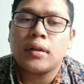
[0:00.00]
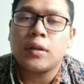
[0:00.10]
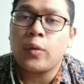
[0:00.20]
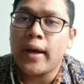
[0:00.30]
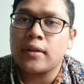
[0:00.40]

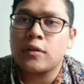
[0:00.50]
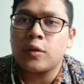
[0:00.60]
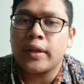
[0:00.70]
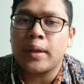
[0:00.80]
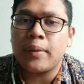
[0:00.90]
the wax,
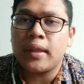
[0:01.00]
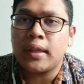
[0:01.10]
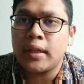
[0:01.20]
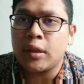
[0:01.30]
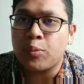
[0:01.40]
so it can
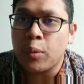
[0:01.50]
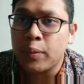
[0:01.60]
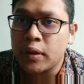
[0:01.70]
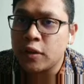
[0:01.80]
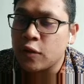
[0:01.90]
maintain the
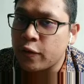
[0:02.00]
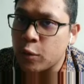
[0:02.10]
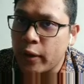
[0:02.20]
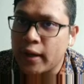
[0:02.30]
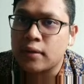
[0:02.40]
properties of
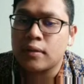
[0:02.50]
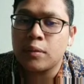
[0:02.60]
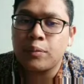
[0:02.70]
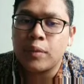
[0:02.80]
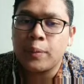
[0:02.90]
the
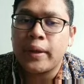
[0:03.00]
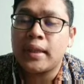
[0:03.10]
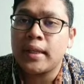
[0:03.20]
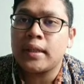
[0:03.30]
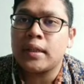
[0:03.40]
wax,
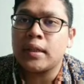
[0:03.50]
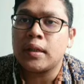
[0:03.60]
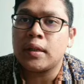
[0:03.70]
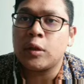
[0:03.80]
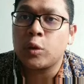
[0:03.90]
maintain
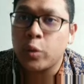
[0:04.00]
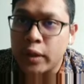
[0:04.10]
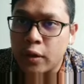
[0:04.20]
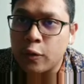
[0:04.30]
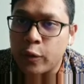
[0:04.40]
the
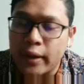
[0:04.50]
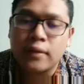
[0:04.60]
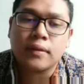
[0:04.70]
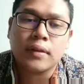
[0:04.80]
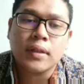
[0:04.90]
liquid
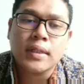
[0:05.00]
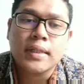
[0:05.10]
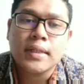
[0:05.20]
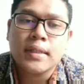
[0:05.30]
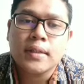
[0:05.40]
wax.
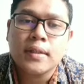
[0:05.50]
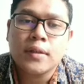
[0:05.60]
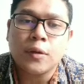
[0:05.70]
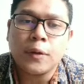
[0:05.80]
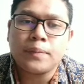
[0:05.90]

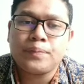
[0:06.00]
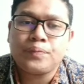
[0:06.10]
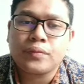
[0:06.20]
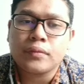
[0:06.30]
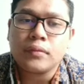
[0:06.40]
So
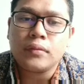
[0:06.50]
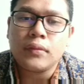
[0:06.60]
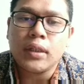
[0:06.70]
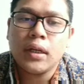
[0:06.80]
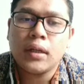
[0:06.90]

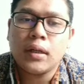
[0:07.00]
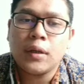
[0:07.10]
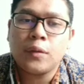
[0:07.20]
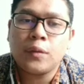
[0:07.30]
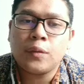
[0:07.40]

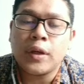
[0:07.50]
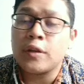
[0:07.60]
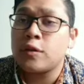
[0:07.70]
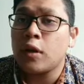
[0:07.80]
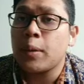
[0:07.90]
we
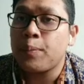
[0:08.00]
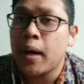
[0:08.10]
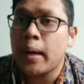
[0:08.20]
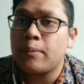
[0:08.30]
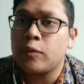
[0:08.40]
install the
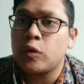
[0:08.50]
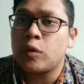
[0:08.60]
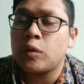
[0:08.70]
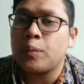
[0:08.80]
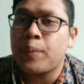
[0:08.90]
pump
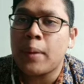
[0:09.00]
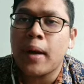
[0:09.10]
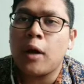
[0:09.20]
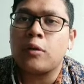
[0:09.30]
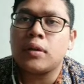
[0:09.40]
to
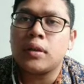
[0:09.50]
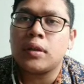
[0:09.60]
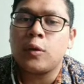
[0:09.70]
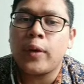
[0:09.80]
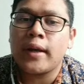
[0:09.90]
pump out
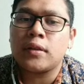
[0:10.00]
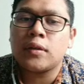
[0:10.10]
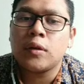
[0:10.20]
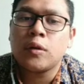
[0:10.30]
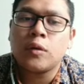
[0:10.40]
the
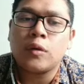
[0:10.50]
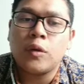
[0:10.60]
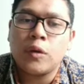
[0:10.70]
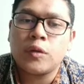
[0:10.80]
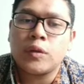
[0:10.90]
wax,
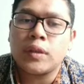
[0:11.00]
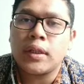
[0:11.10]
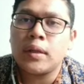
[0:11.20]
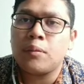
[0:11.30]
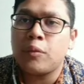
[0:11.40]
go to
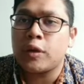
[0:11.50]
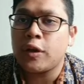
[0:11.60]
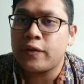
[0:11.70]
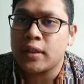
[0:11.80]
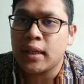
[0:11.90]
the
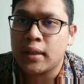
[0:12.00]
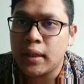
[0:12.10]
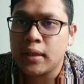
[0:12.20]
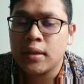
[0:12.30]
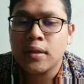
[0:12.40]
body of the
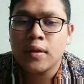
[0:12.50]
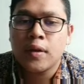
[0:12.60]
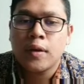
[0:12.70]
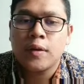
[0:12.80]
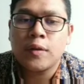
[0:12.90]
Canting,
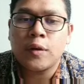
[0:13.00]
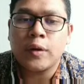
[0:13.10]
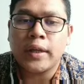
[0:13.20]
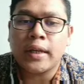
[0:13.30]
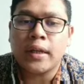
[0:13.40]

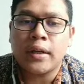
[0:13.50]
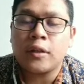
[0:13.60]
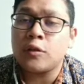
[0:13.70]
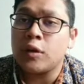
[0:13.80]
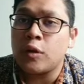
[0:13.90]
so it can
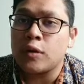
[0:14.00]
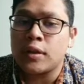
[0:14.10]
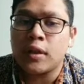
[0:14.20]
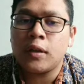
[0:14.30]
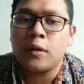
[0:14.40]
direct to the
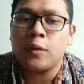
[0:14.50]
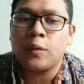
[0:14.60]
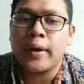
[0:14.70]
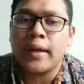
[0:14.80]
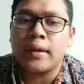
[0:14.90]
nozzle.
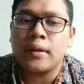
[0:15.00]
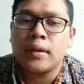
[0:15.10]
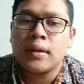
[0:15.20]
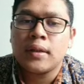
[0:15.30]
When